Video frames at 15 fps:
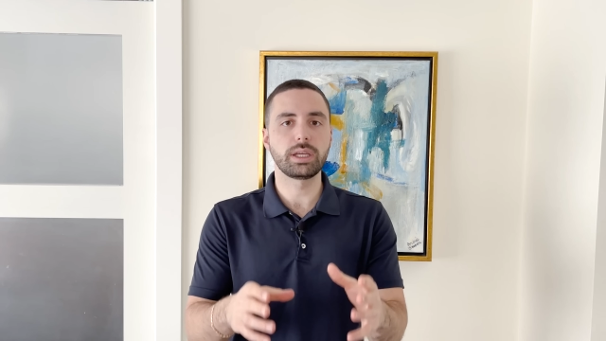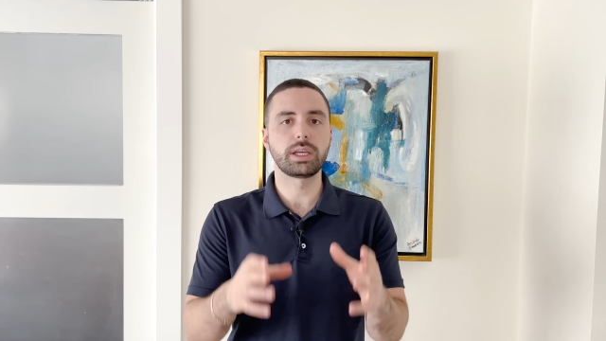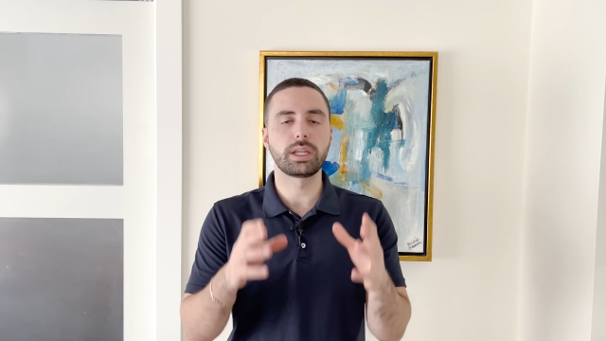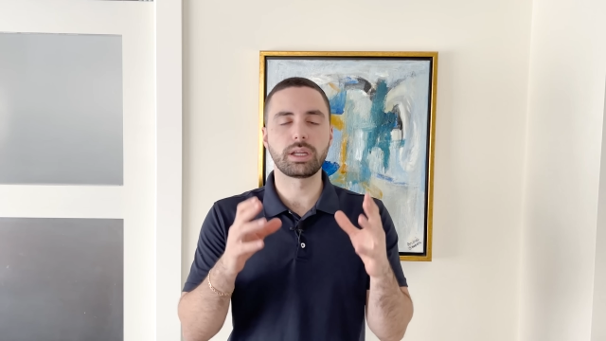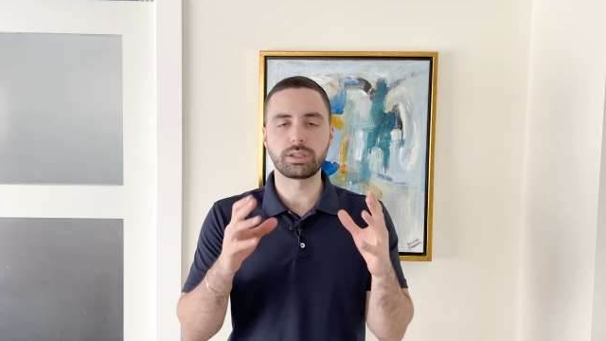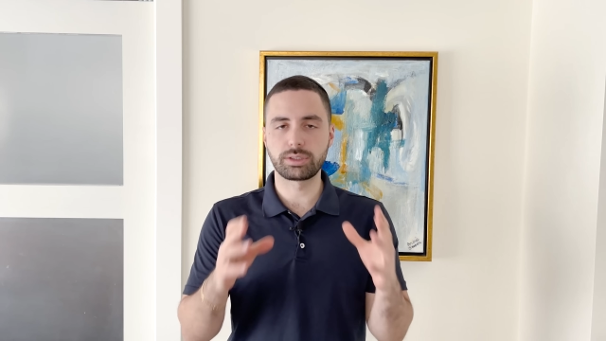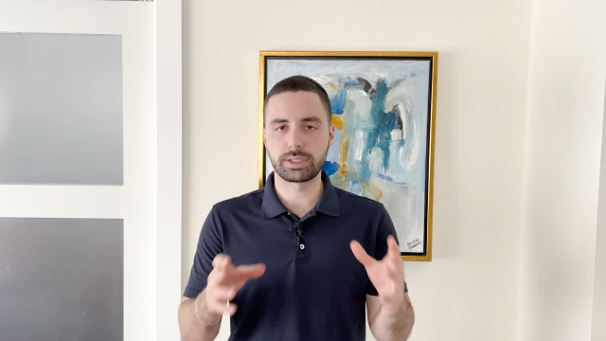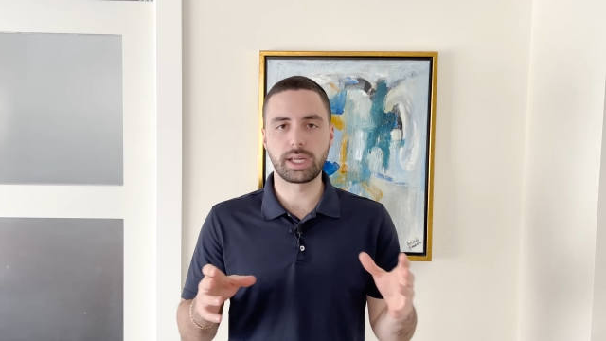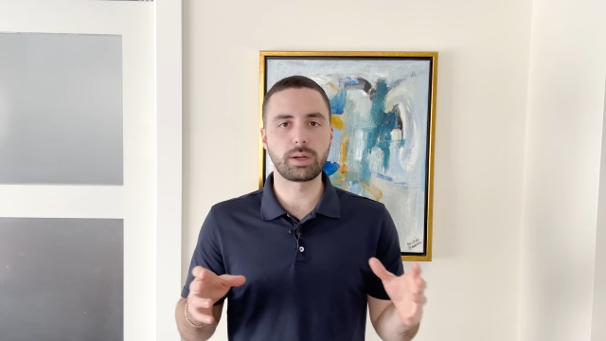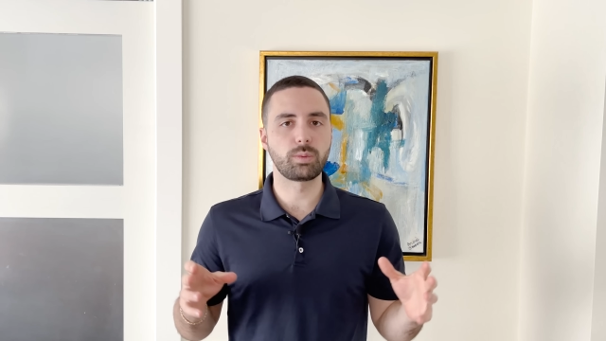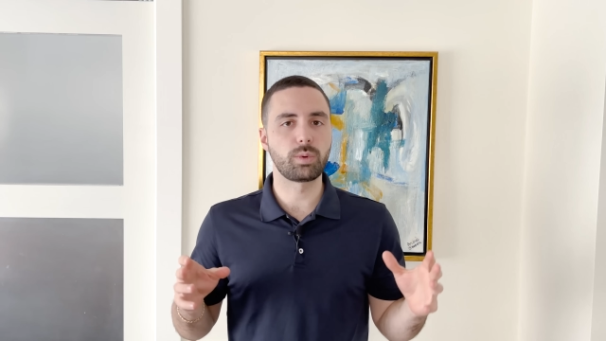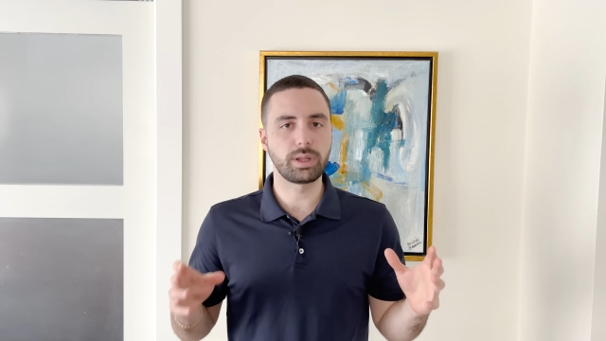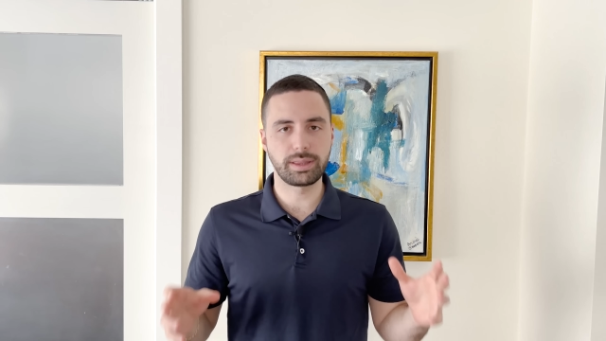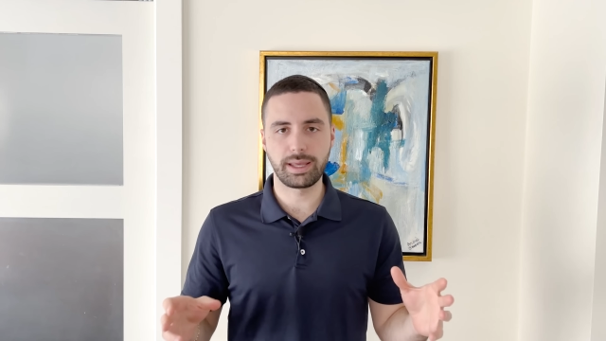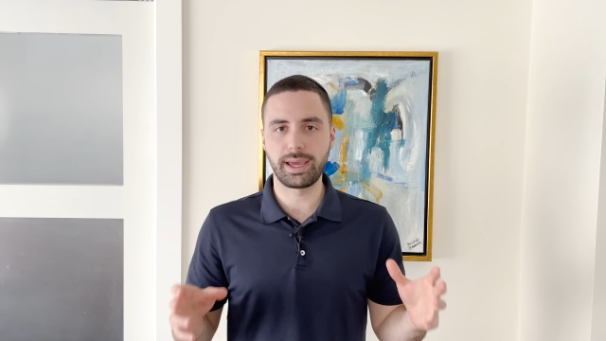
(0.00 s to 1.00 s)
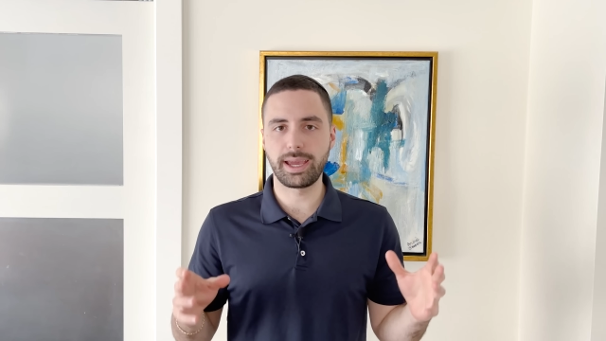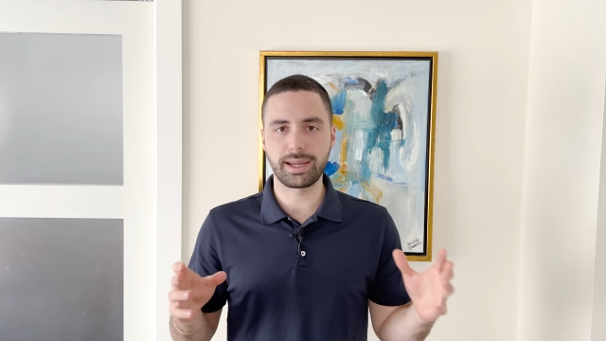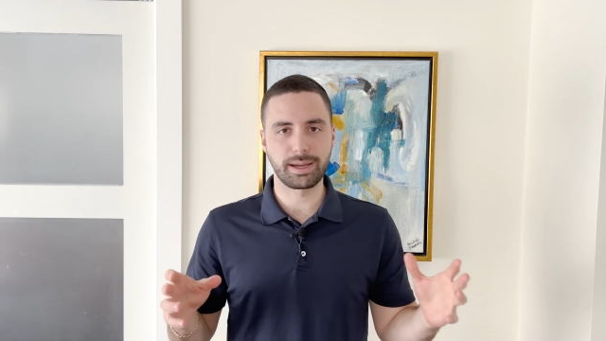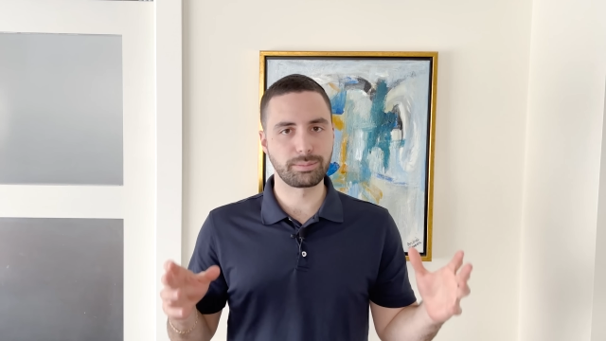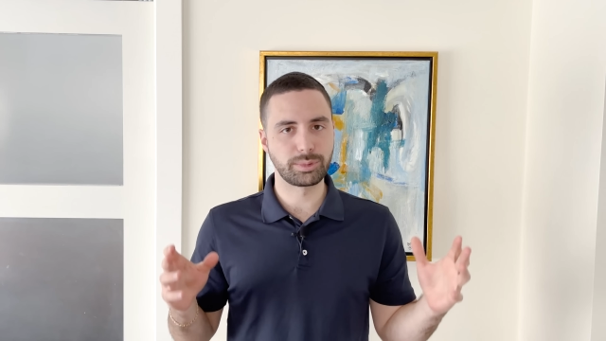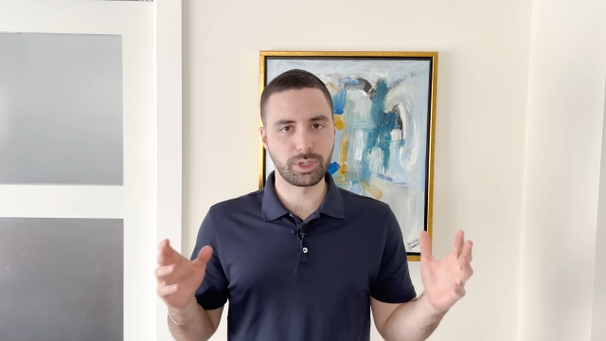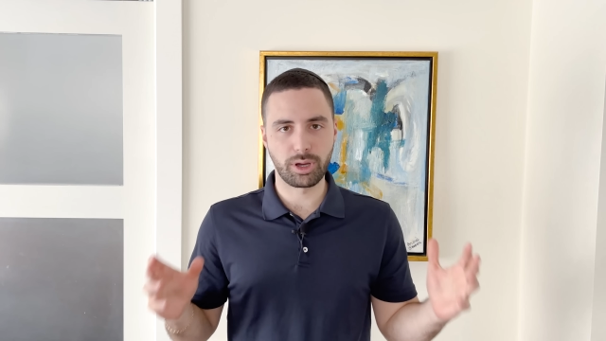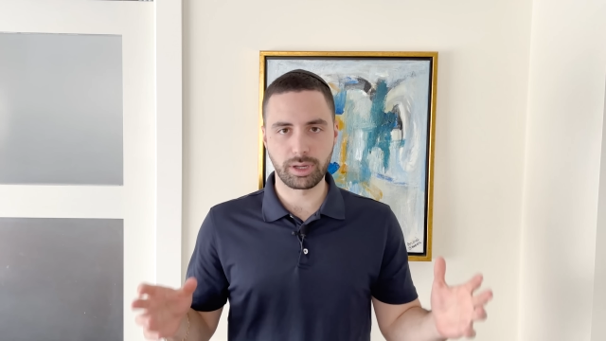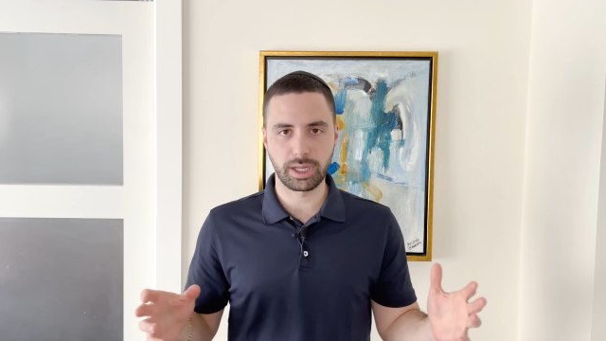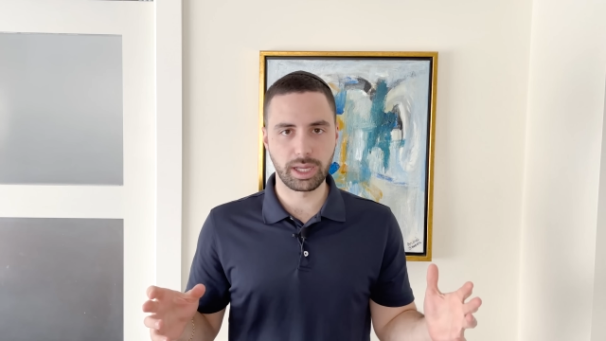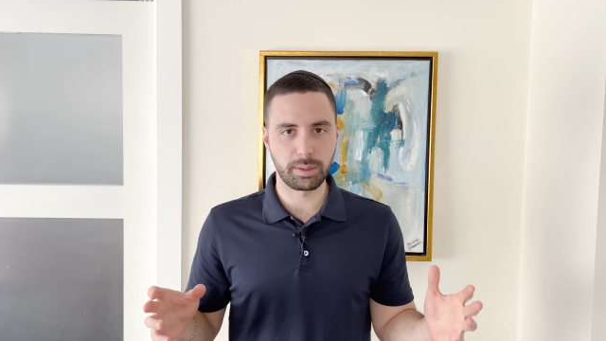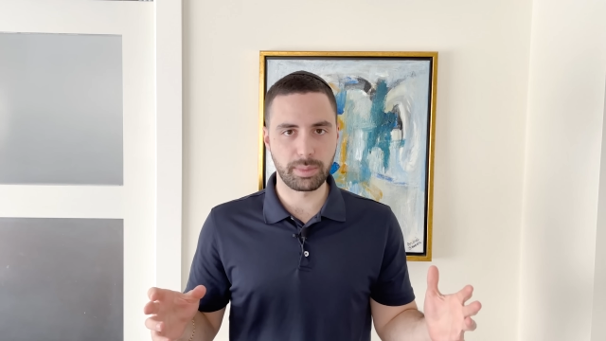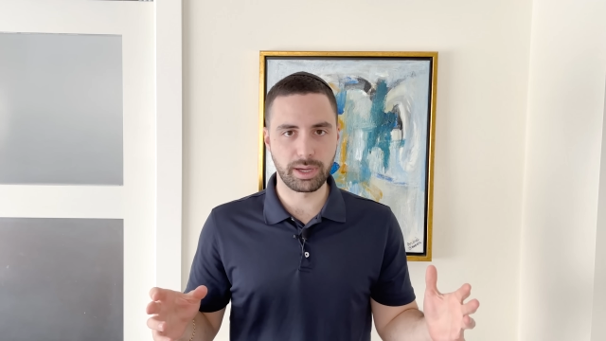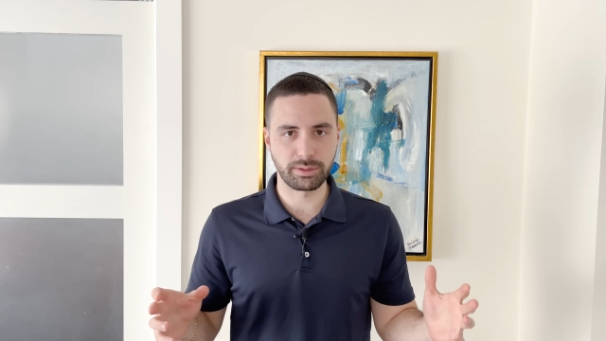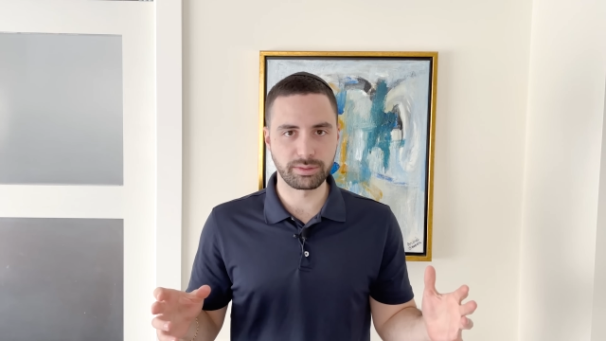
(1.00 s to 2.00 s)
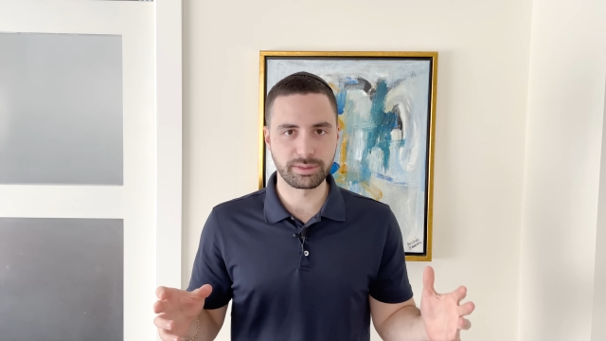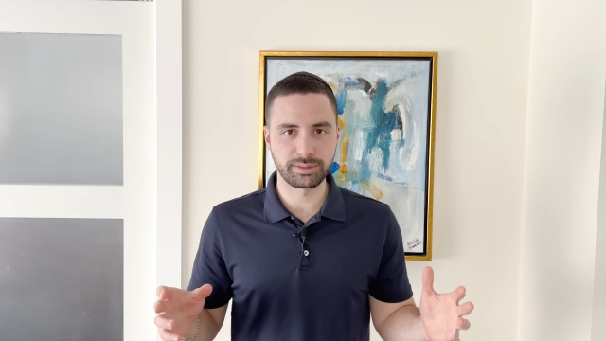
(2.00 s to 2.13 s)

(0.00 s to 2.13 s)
can understand what the heck I'm talking about.